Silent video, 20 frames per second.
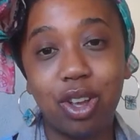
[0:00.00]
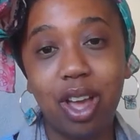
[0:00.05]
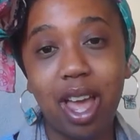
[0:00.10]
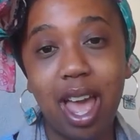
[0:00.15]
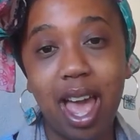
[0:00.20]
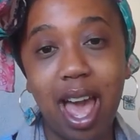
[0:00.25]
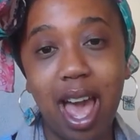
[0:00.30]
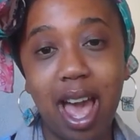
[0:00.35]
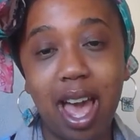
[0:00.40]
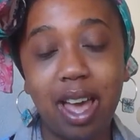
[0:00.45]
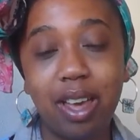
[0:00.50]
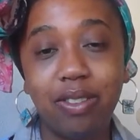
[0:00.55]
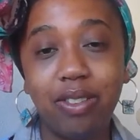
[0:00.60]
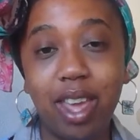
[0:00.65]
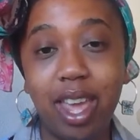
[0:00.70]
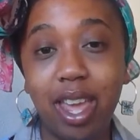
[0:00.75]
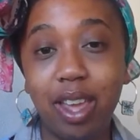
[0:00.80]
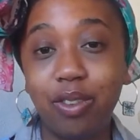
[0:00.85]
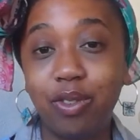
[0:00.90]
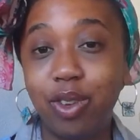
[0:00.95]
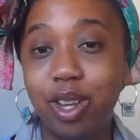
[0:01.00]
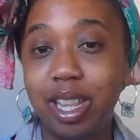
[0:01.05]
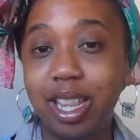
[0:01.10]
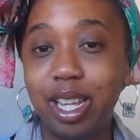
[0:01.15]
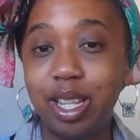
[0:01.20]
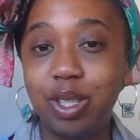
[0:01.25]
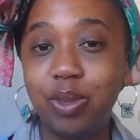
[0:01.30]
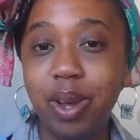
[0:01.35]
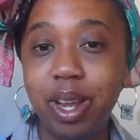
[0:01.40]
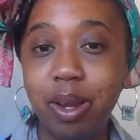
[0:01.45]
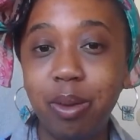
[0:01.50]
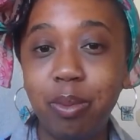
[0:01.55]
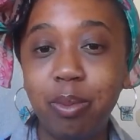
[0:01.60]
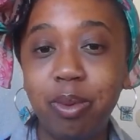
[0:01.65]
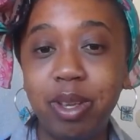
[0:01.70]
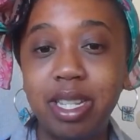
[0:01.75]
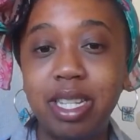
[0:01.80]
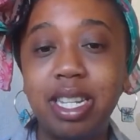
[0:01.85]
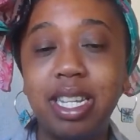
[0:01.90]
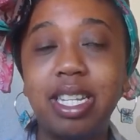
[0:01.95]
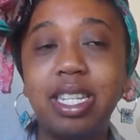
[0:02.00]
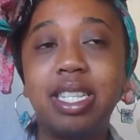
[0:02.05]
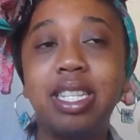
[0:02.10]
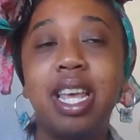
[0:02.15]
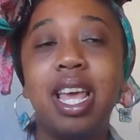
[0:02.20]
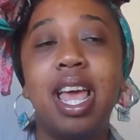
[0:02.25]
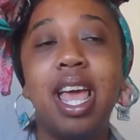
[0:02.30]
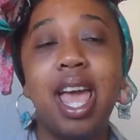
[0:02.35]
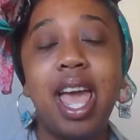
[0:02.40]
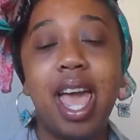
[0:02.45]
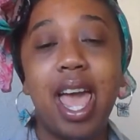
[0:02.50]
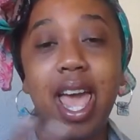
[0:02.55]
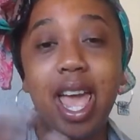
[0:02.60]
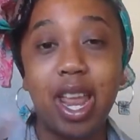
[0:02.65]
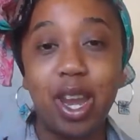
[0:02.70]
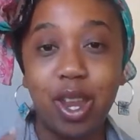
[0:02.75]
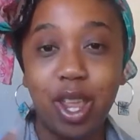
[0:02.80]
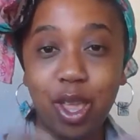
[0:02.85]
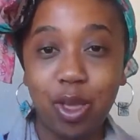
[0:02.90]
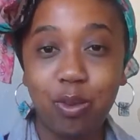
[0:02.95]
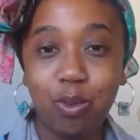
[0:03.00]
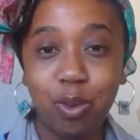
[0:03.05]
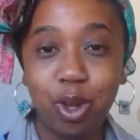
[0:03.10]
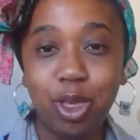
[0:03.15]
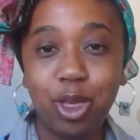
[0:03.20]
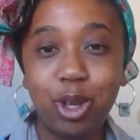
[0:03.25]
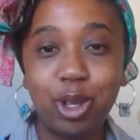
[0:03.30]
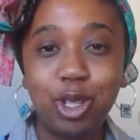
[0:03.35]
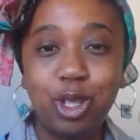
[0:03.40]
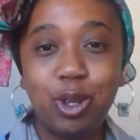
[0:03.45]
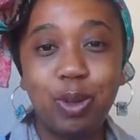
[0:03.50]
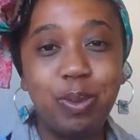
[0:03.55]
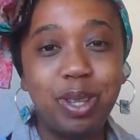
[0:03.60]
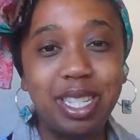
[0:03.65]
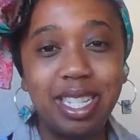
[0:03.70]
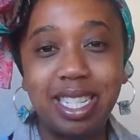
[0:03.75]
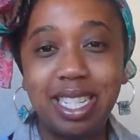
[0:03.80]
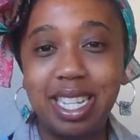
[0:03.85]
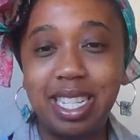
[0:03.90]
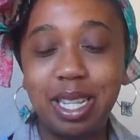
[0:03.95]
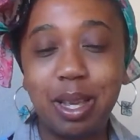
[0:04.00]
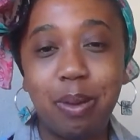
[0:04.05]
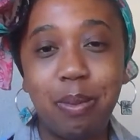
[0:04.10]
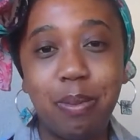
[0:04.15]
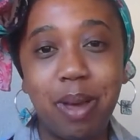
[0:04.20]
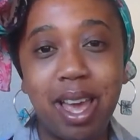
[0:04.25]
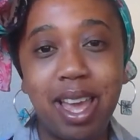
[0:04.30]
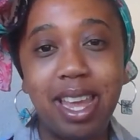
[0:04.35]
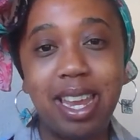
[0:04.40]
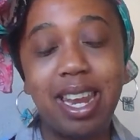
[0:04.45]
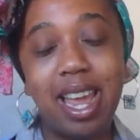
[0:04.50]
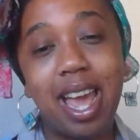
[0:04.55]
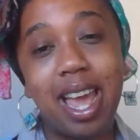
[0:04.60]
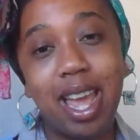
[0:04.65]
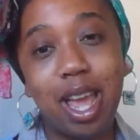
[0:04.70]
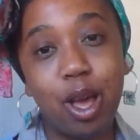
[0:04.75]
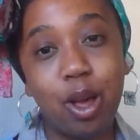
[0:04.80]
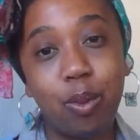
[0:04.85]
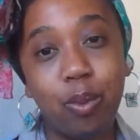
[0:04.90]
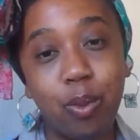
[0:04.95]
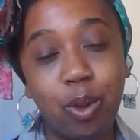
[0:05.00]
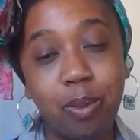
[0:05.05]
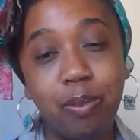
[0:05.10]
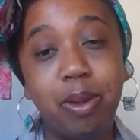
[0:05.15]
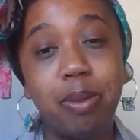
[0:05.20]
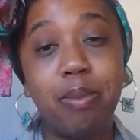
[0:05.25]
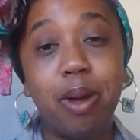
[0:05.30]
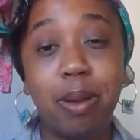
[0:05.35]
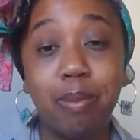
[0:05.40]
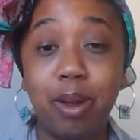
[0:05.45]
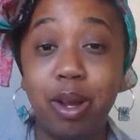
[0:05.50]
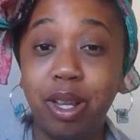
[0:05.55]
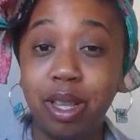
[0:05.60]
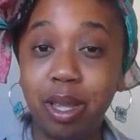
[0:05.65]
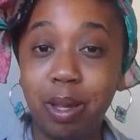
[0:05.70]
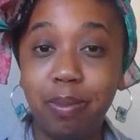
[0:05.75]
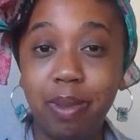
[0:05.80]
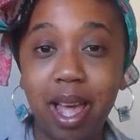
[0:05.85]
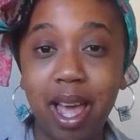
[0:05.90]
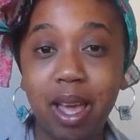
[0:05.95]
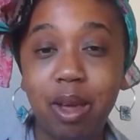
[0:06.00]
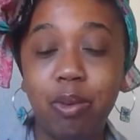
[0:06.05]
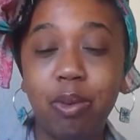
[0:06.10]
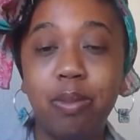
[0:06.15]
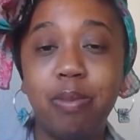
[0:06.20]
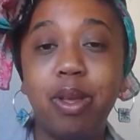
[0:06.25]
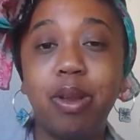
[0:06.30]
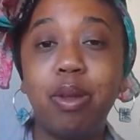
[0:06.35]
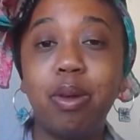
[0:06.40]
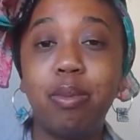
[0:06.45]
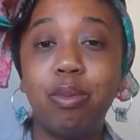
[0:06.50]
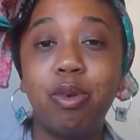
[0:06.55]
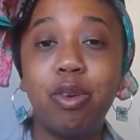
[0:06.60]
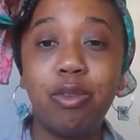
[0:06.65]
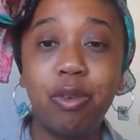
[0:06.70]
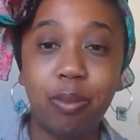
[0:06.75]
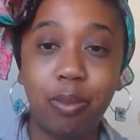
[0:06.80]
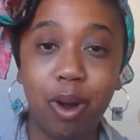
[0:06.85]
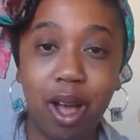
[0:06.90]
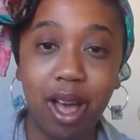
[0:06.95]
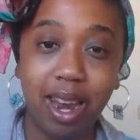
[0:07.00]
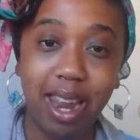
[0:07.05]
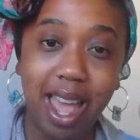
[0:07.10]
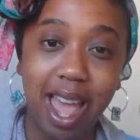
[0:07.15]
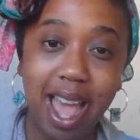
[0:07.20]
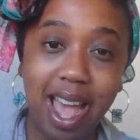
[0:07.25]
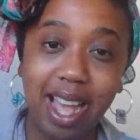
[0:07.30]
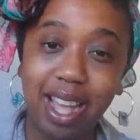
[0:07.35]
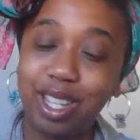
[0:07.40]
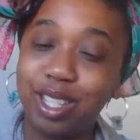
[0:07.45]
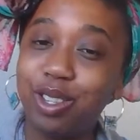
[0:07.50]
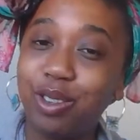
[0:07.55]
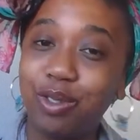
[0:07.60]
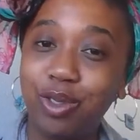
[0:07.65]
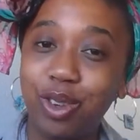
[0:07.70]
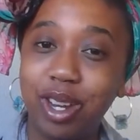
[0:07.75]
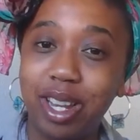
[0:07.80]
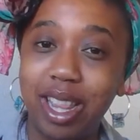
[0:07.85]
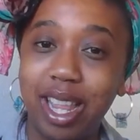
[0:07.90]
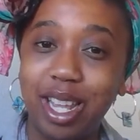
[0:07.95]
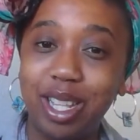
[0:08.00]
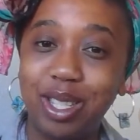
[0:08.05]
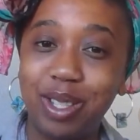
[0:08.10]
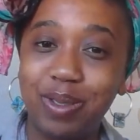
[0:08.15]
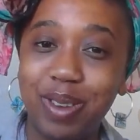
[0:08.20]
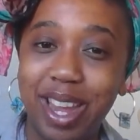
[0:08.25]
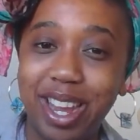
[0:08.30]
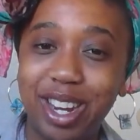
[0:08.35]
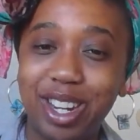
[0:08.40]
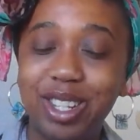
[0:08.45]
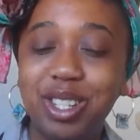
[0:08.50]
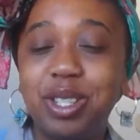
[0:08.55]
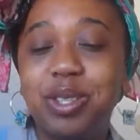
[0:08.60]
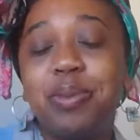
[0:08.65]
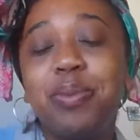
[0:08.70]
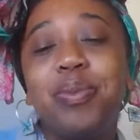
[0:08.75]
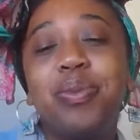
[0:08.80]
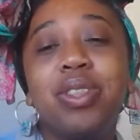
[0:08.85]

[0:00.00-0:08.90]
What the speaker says: have a freelance writing business, and with those 2 businesses combined, I help women, primarily Black women, move abroad as freelance writers.